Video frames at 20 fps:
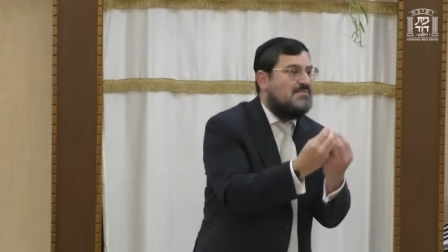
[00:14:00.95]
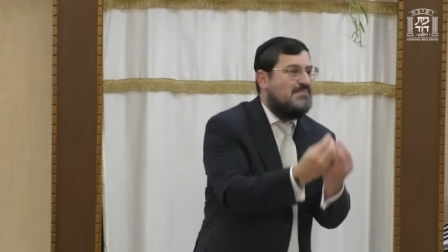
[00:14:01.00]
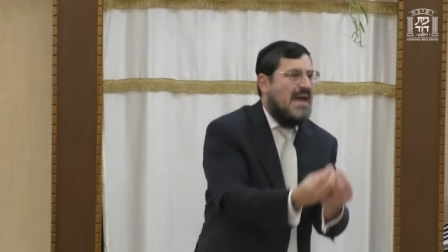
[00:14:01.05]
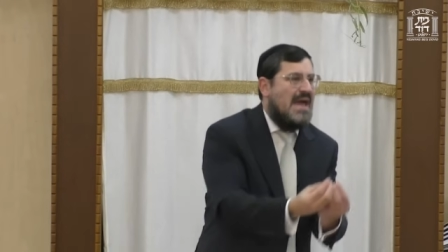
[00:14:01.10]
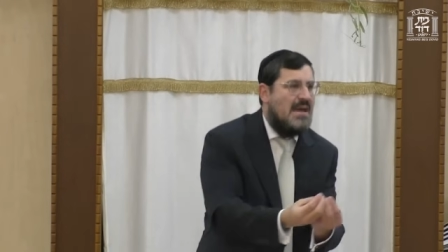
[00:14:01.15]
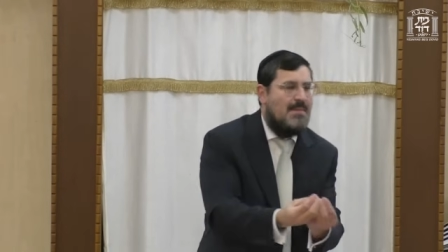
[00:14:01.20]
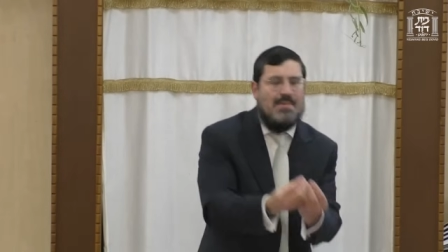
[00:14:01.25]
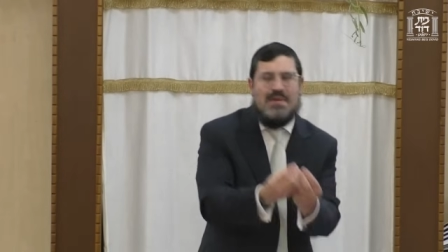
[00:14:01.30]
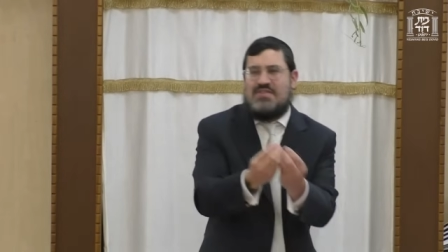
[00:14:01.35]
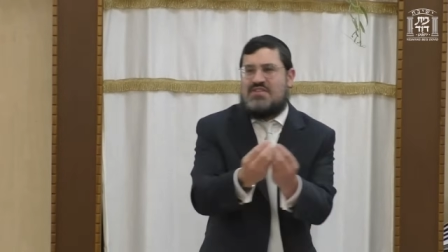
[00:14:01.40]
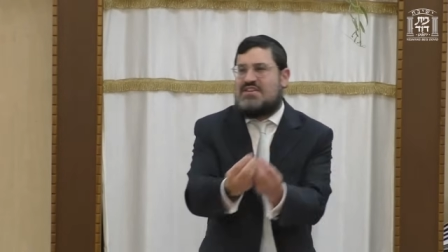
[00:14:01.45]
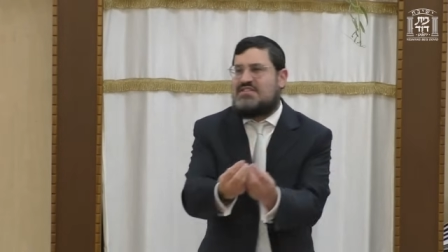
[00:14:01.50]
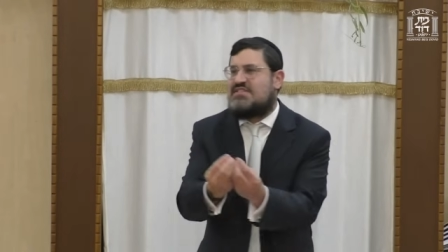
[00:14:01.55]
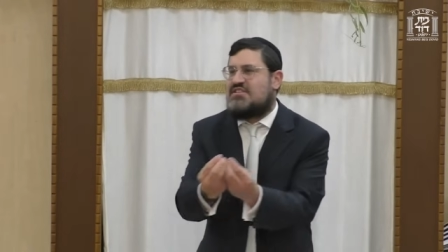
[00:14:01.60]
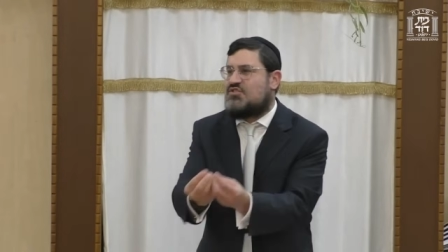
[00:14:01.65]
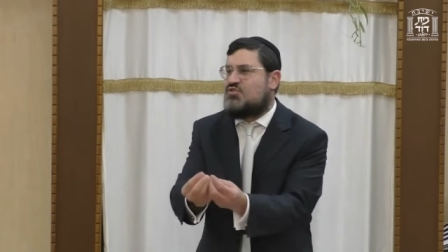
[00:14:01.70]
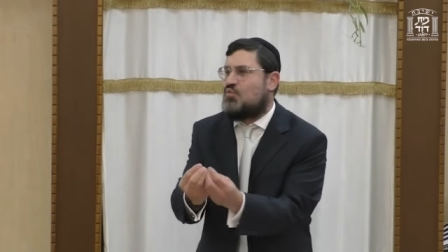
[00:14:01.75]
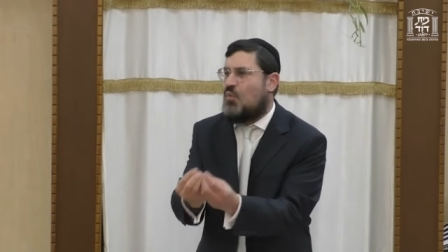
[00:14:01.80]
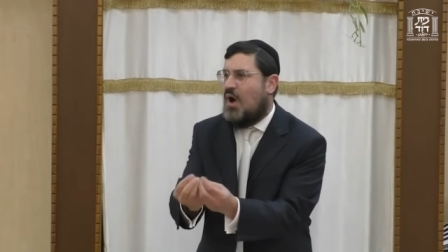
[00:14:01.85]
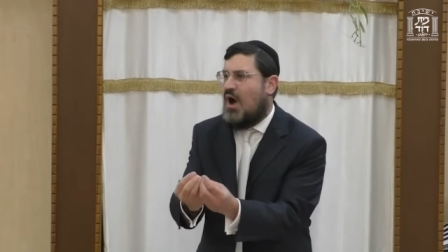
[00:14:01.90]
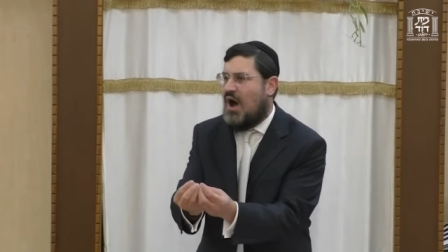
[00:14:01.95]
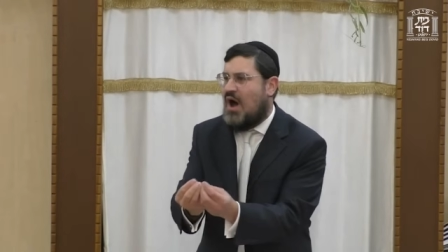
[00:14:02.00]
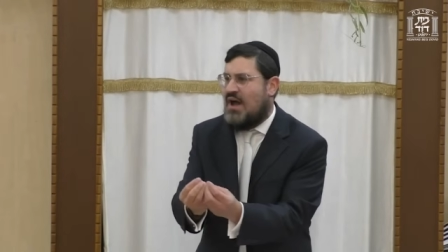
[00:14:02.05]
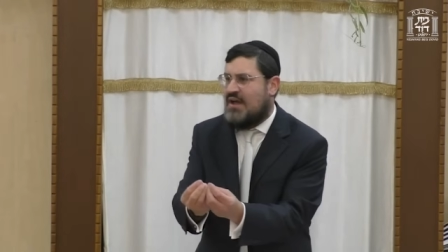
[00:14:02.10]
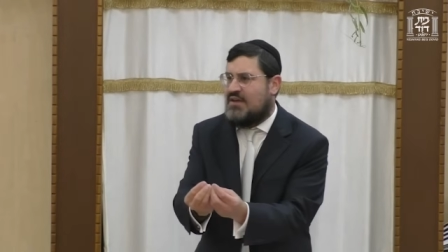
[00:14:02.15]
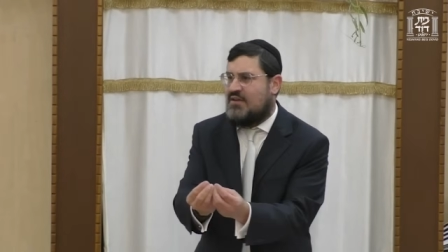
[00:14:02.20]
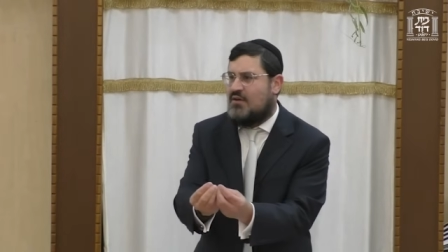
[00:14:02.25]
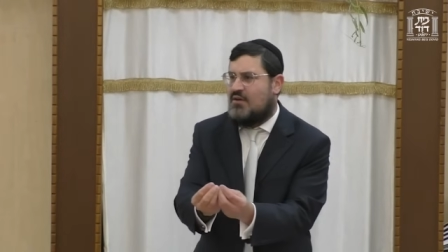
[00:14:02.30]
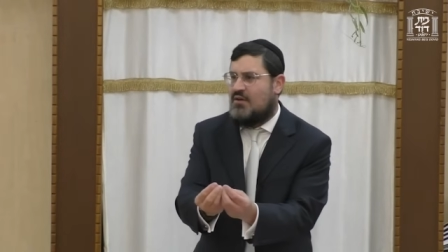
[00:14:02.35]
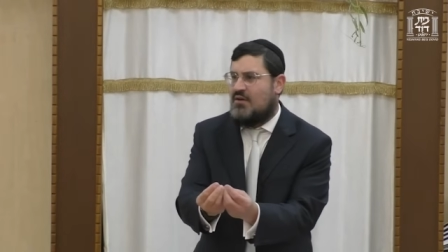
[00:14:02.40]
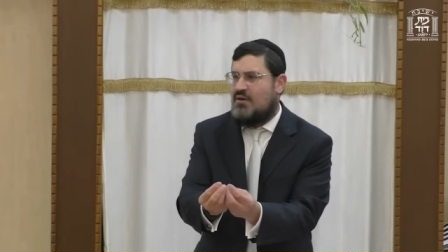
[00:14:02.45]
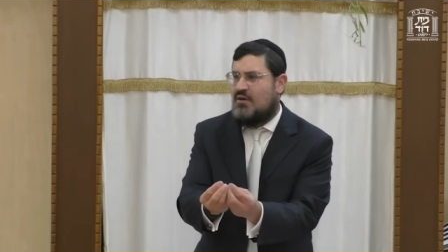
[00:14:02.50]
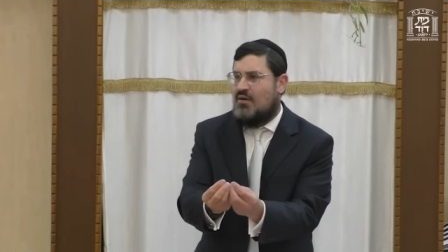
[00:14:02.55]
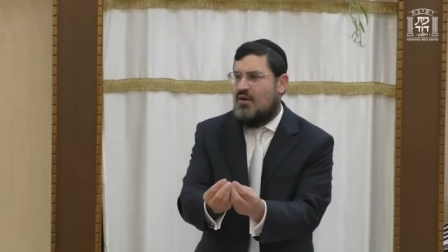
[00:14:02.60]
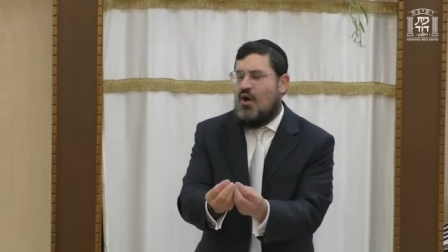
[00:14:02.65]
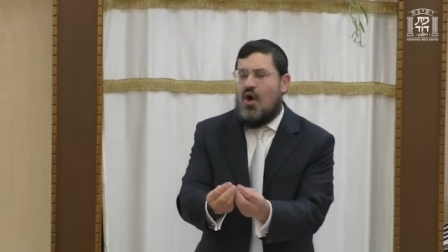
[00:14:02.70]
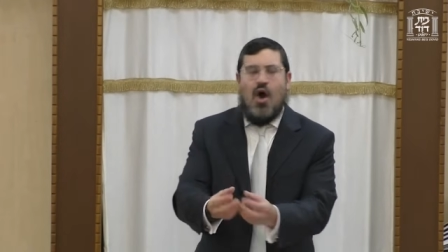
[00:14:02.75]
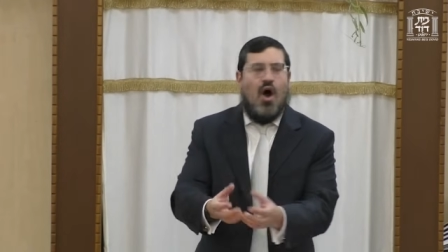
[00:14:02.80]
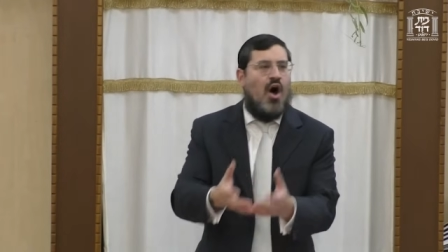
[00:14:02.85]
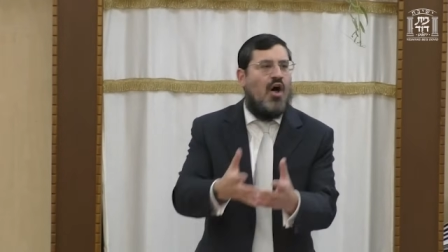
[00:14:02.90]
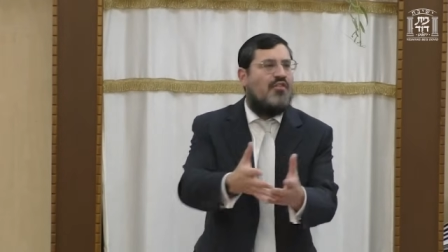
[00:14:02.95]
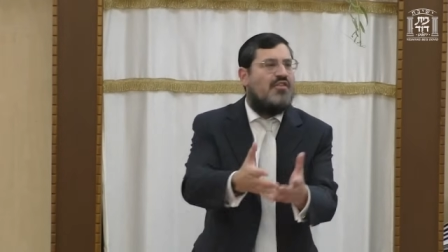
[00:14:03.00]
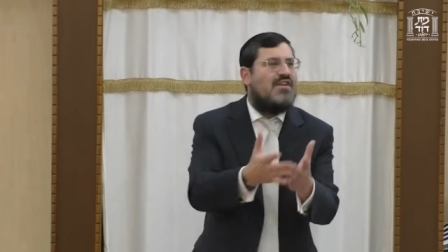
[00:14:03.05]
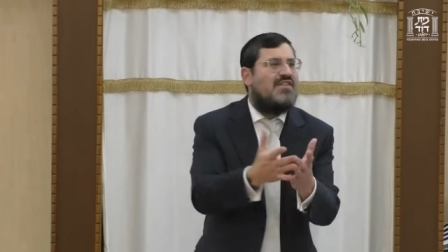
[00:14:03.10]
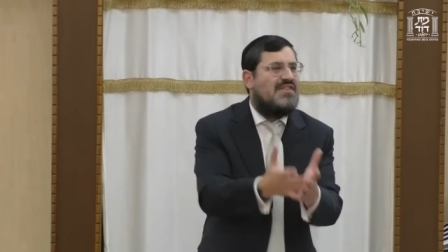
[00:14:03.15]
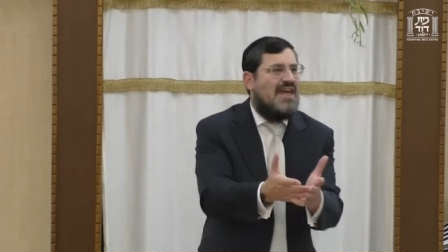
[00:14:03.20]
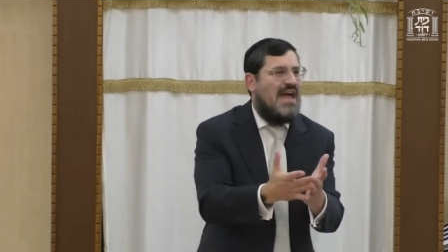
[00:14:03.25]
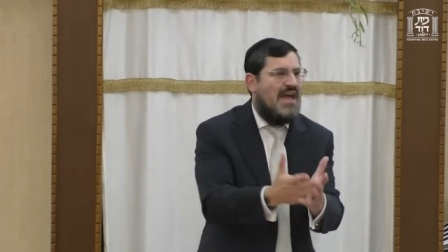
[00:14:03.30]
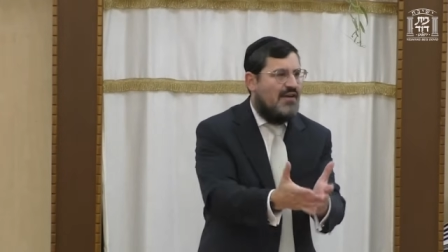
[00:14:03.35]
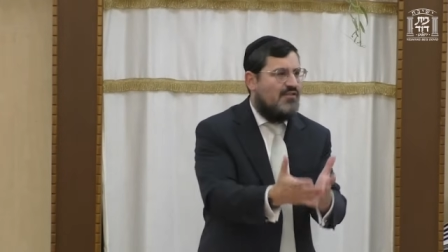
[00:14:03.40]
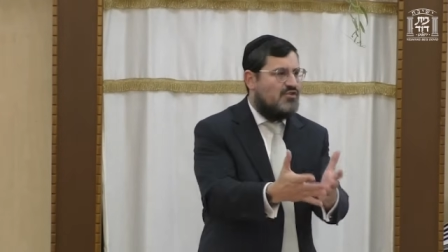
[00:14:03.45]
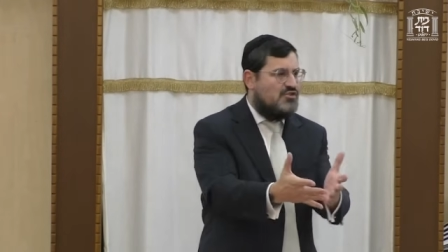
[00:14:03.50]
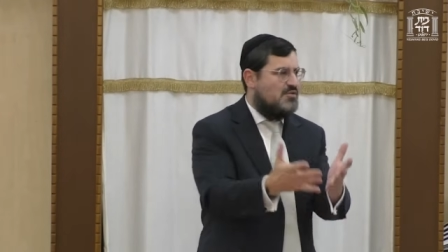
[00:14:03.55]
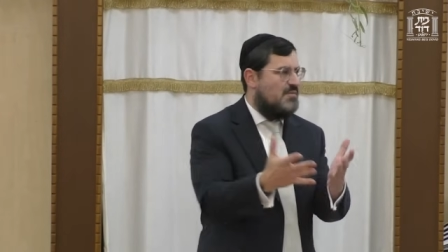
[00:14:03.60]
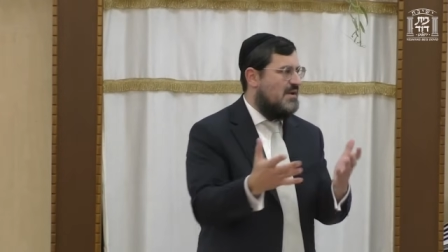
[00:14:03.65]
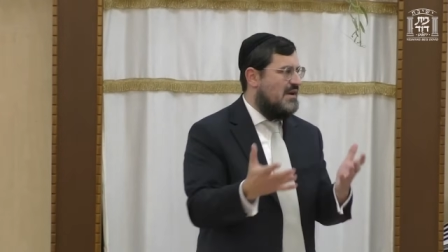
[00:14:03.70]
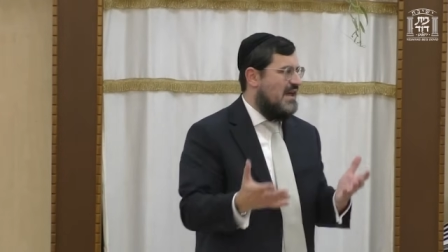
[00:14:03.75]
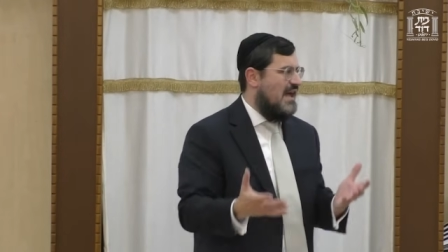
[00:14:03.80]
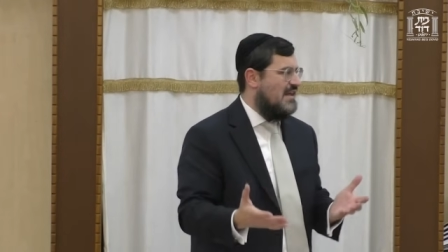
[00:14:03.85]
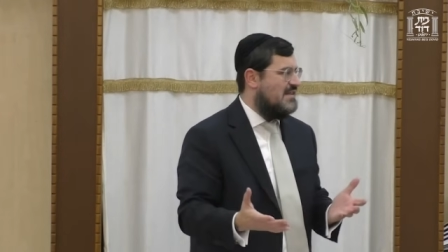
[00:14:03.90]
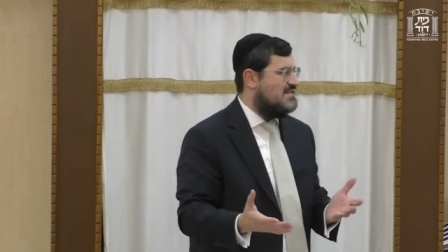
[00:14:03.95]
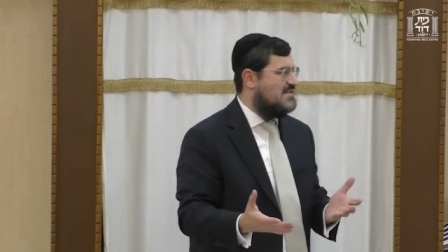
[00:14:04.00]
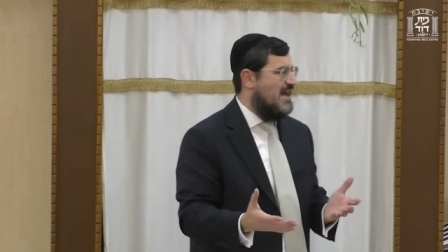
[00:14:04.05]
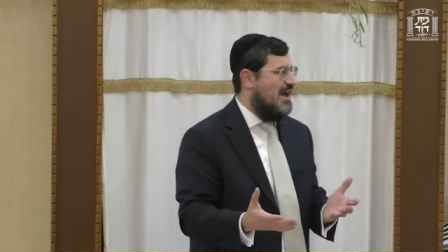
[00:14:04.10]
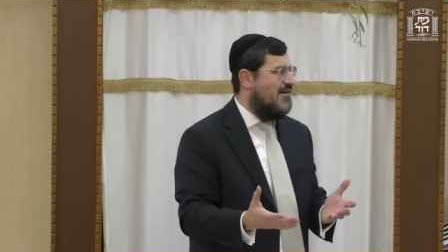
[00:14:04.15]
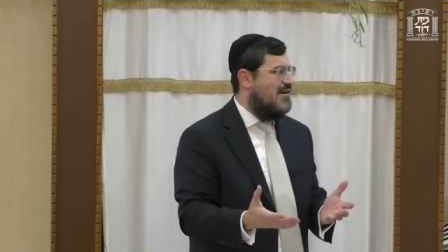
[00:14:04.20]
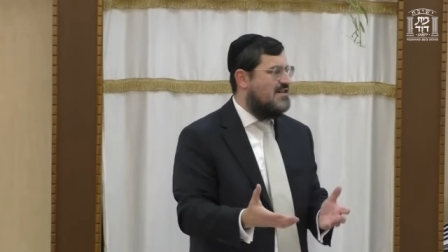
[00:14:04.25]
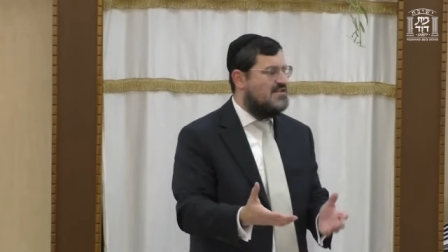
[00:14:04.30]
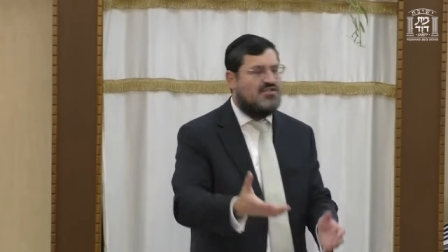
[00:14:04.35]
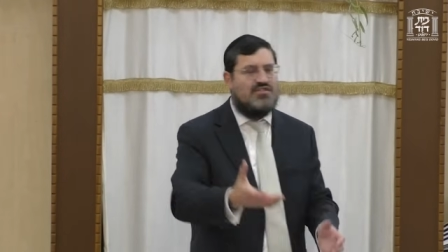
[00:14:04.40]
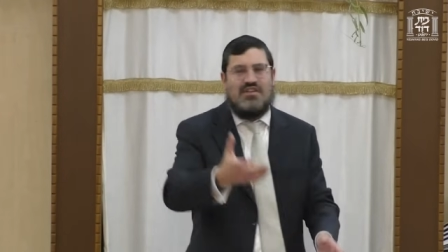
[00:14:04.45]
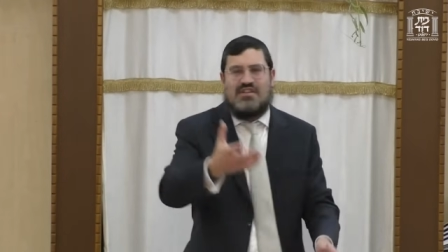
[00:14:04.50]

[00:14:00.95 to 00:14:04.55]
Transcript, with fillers: maybe this is why. On the day of Shemini Atzeres, on